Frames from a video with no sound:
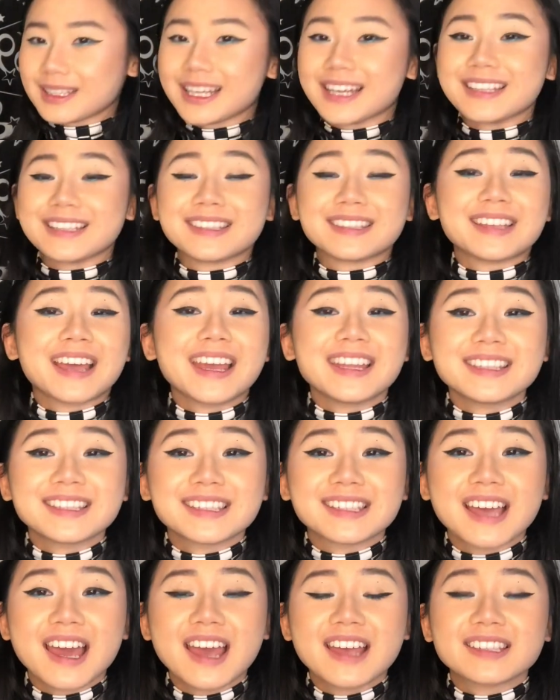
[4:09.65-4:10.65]
Cause Zayn
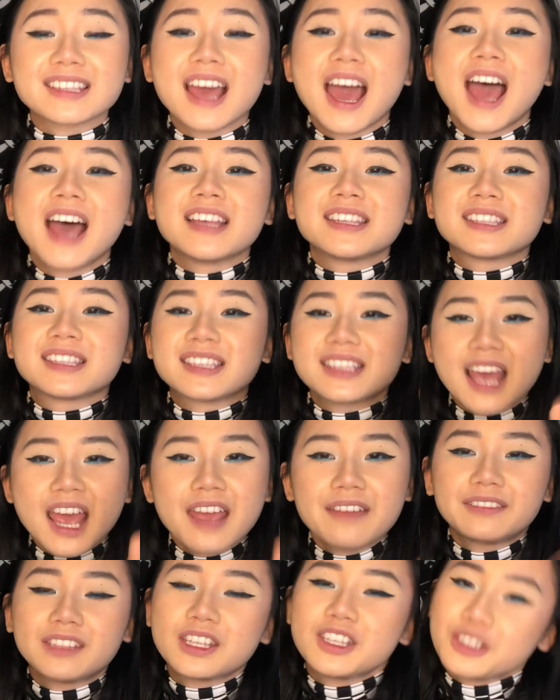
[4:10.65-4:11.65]
says,
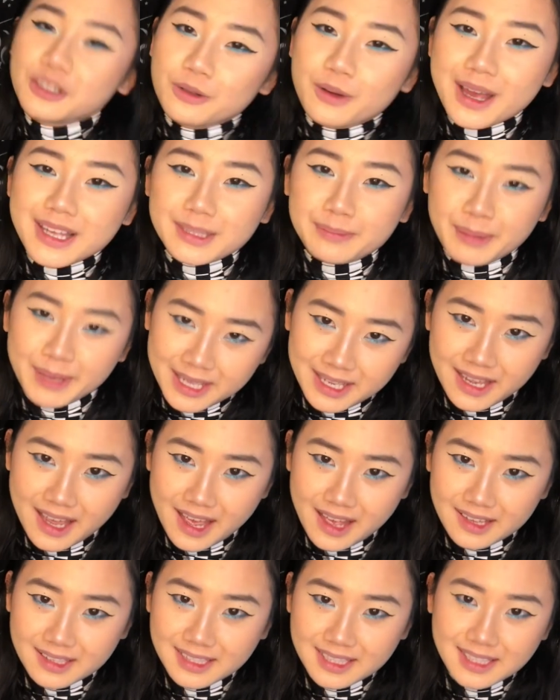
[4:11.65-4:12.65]
save the
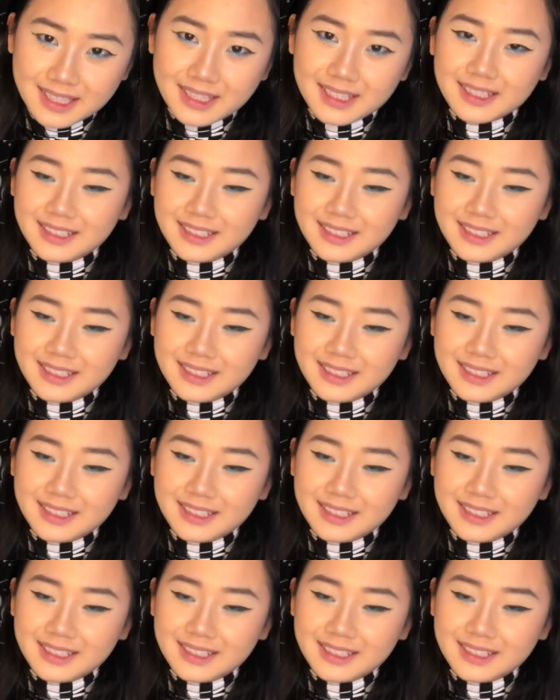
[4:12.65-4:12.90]
USPS.